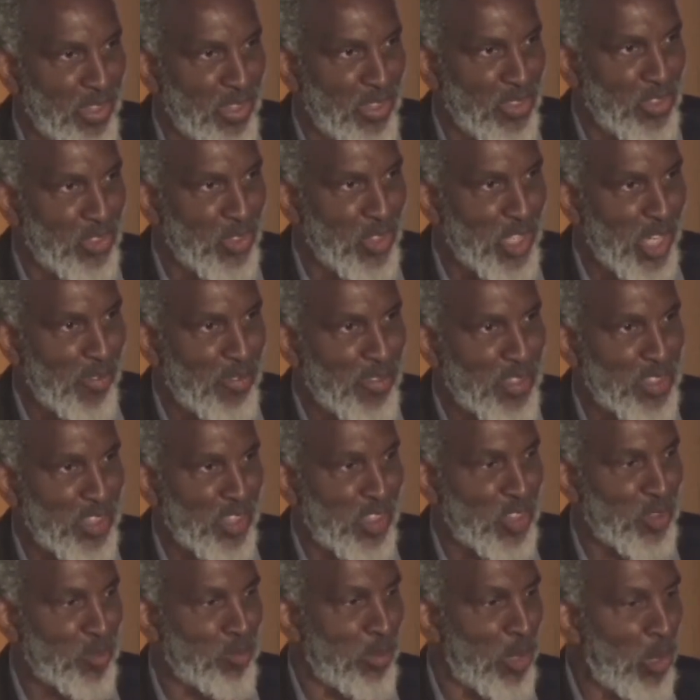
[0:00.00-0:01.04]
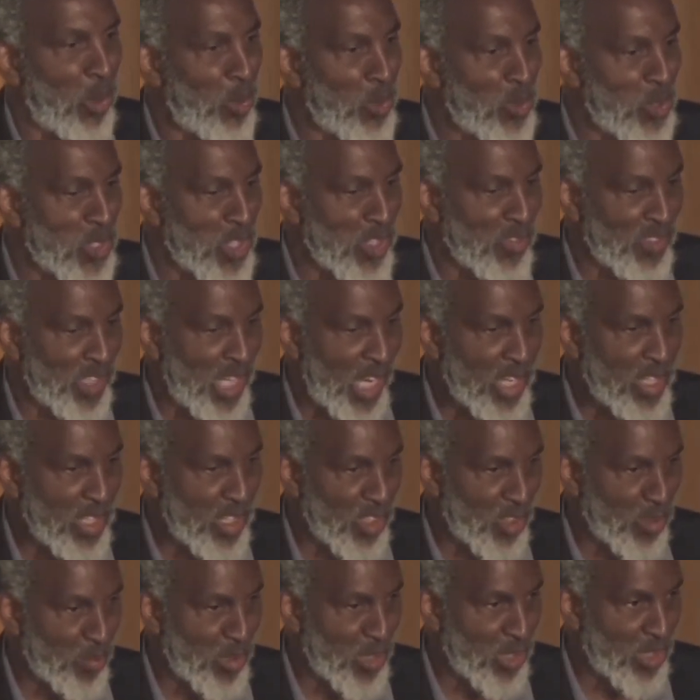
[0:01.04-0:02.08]
So you have this explosion of gated
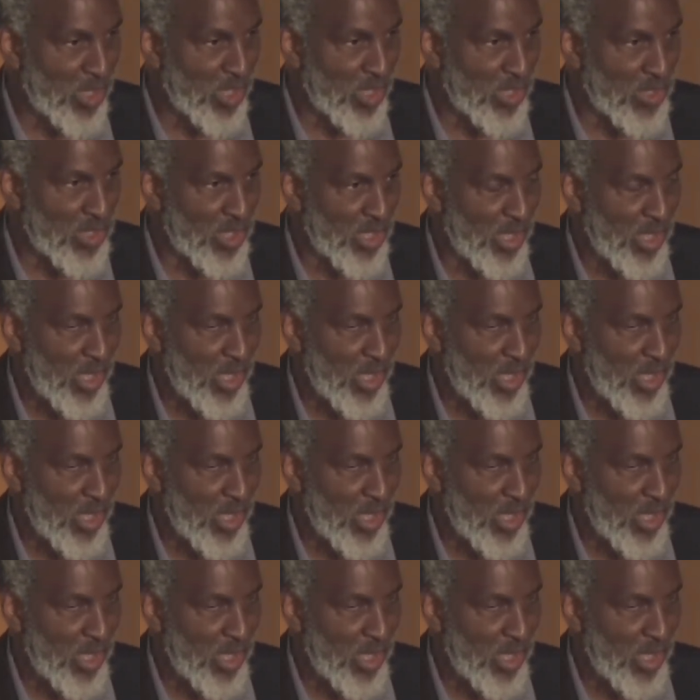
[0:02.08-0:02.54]
communities,